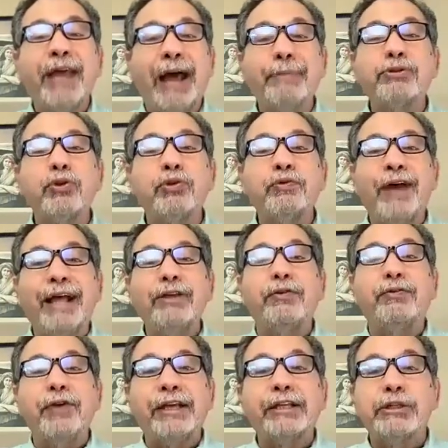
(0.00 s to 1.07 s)
Absolute value
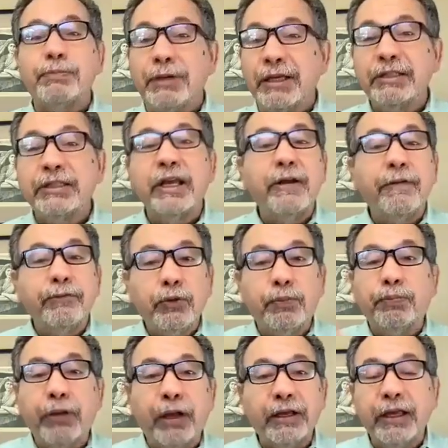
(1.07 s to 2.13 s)
of x means you
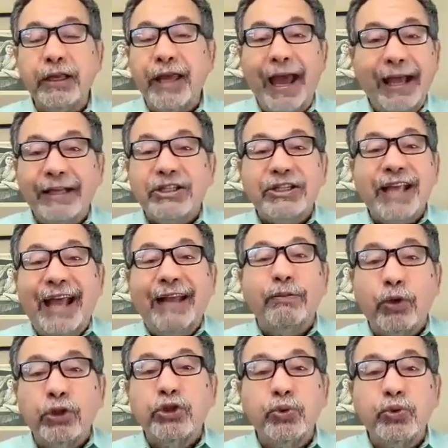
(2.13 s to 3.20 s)
plug in x and
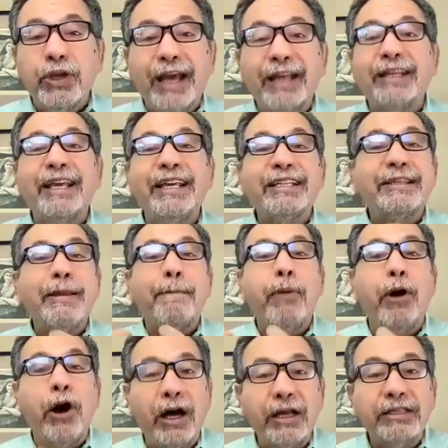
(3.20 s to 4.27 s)
what you get is the
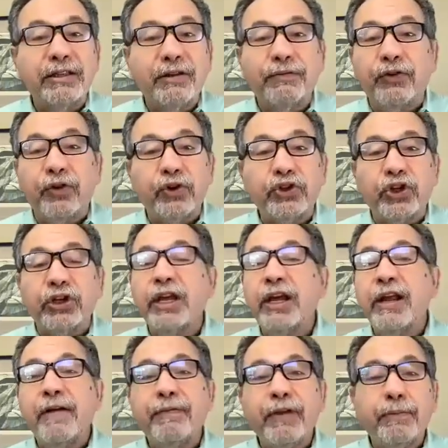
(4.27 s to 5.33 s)
positive version.
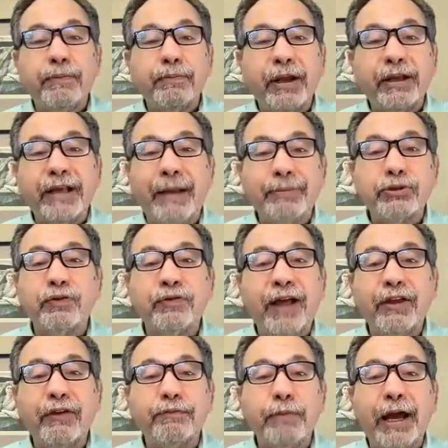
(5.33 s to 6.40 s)
Absolute
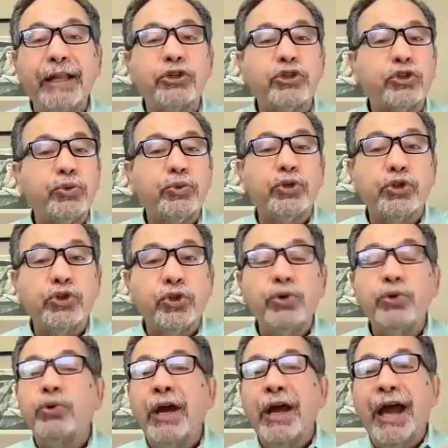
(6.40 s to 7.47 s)
value of minus 2 is
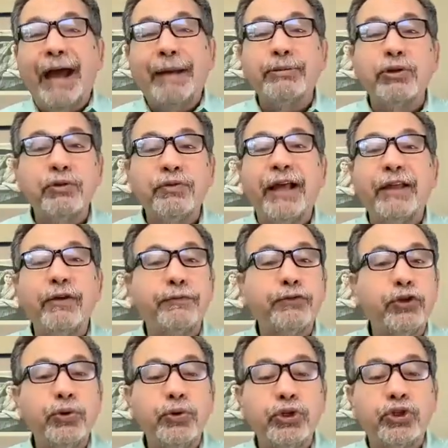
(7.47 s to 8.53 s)
2. Absolute value of
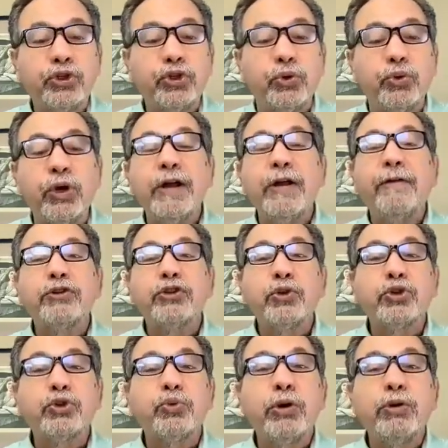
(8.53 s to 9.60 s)
2 is 2. So
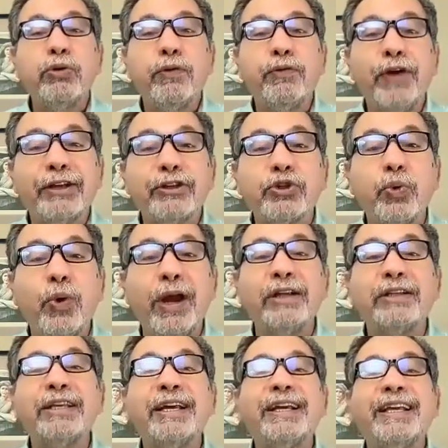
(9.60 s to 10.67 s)
square root of x
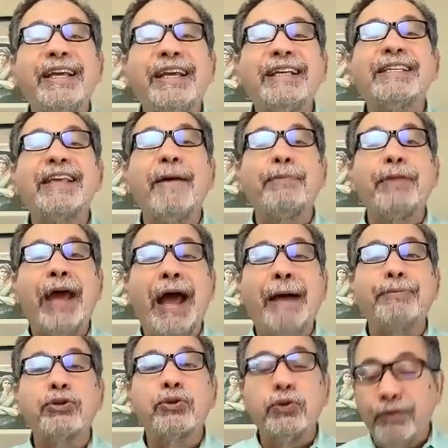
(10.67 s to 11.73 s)
squared is
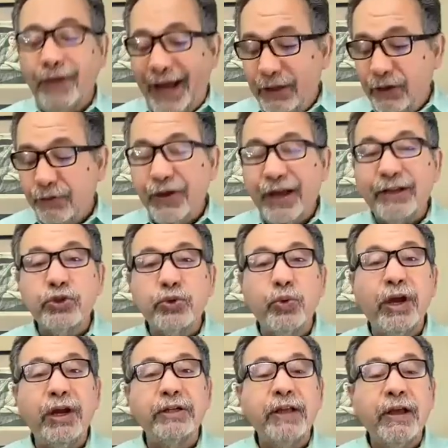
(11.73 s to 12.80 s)
absolute value of x
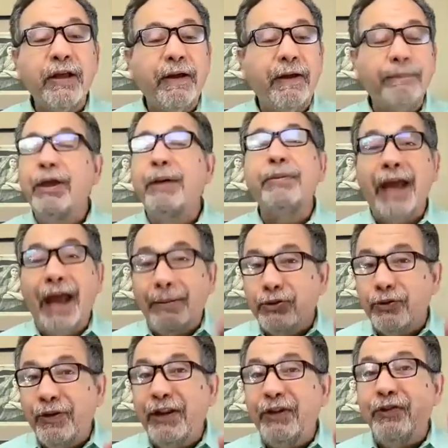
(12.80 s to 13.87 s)
squared.
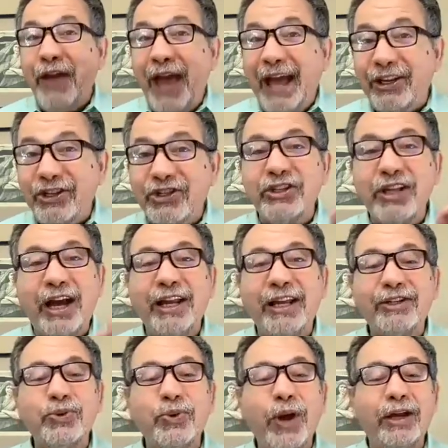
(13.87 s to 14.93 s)
Absolute value of x, not
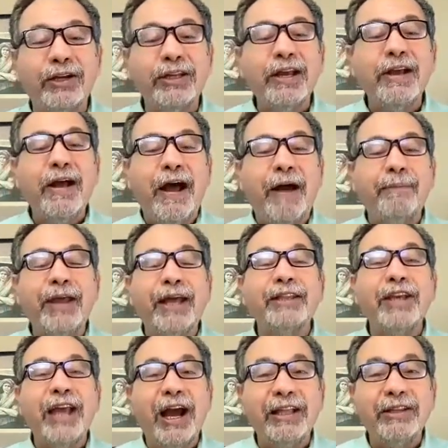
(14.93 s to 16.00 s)
x squared. And
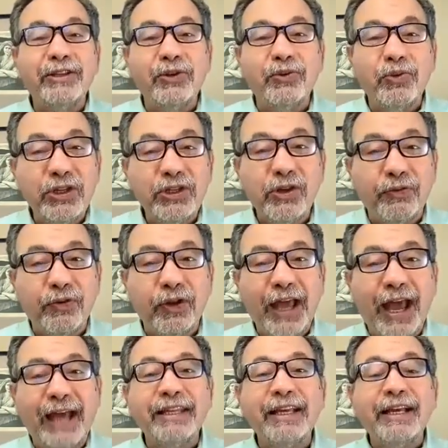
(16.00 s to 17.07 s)
the reason for
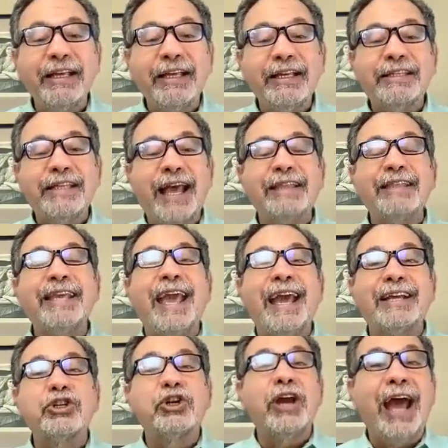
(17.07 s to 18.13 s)
that is that the
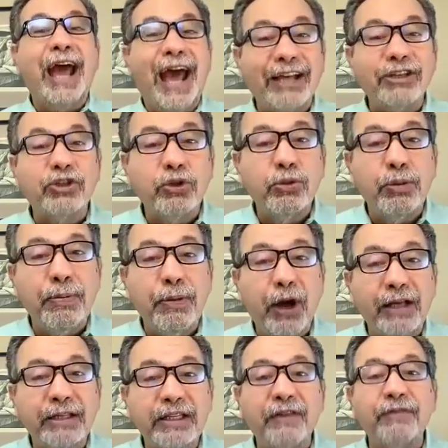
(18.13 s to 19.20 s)
answer has to be
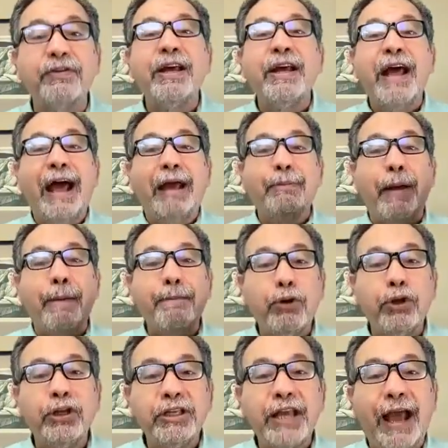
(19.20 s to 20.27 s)
positive. And by
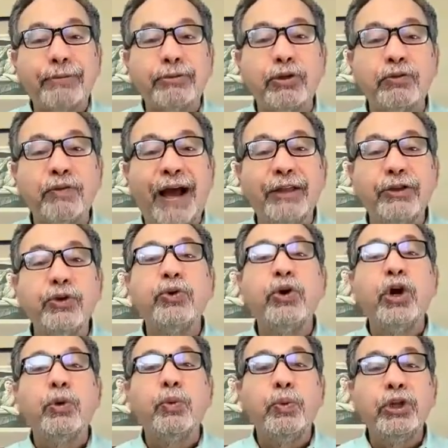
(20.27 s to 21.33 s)
putting the absolute value,
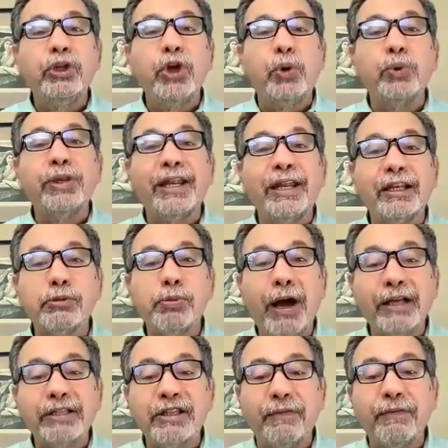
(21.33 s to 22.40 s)
we know that it's
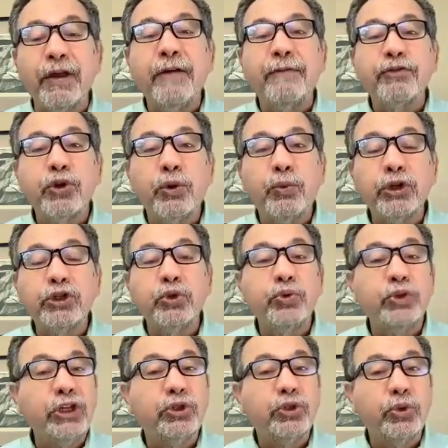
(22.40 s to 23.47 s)
positive. So what you
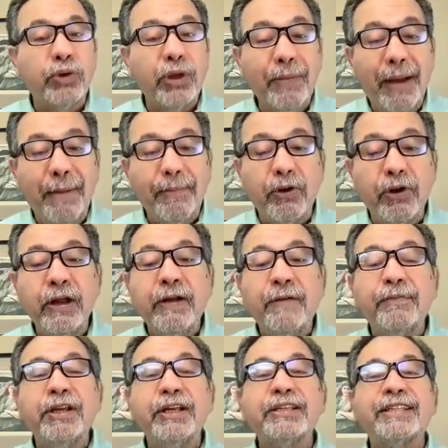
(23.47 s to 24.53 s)
need to remember
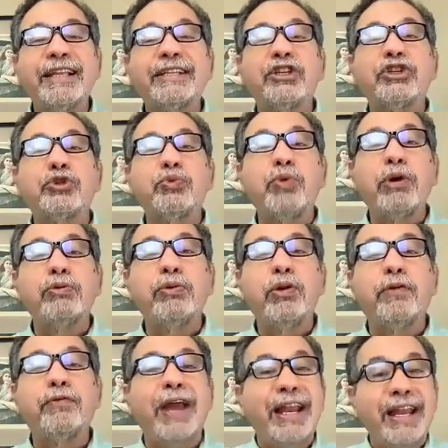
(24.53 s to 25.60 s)
is that the square root
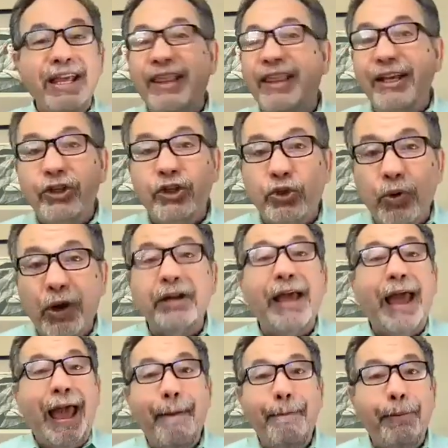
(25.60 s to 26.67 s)
of anything squared,
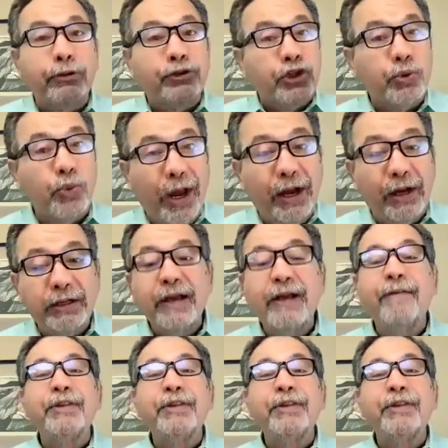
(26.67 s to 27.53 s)
apple squared,